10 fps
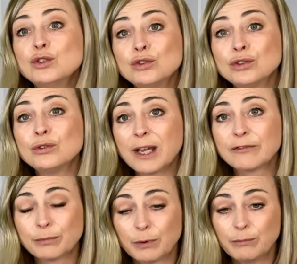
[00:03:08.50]
Do you
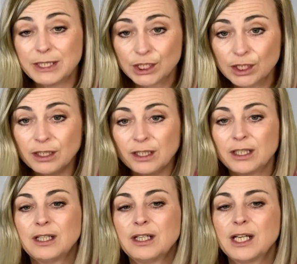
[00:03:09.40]
have permission
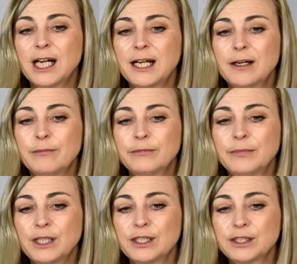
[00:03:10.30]
to
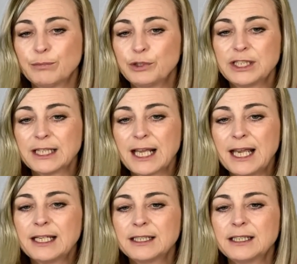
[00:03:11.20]
put it
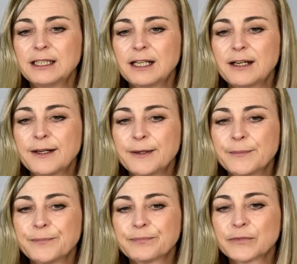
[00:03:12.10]
there?
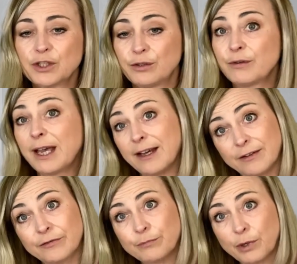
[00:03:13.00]
Do you
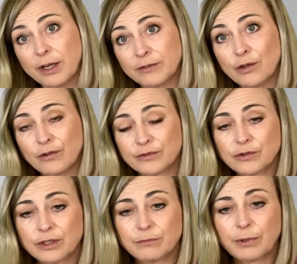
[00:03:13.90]
have private
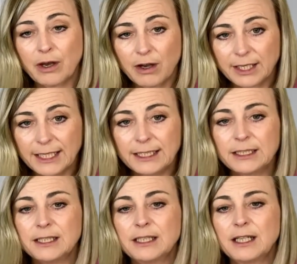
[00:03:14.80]
off-street parking?
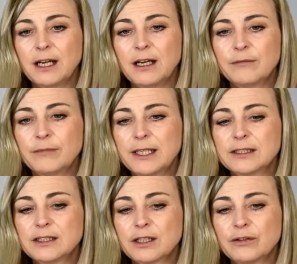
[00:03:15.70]

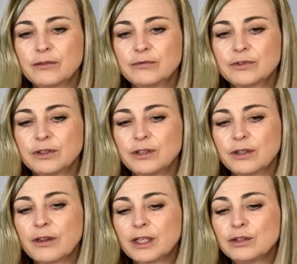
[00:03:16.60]
And so,
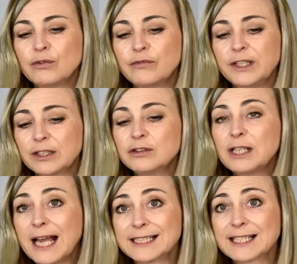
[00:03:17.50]
that your vehicle
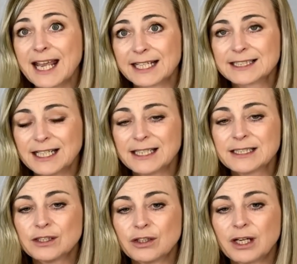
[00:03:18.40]
has
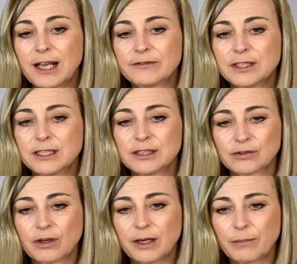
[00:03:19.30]
access, you're going to have to
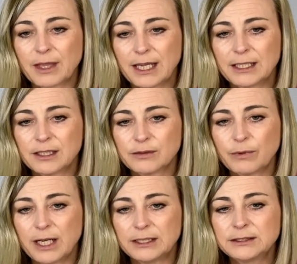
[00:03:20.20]
describe that as
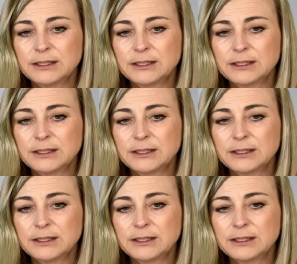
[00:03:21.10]
well.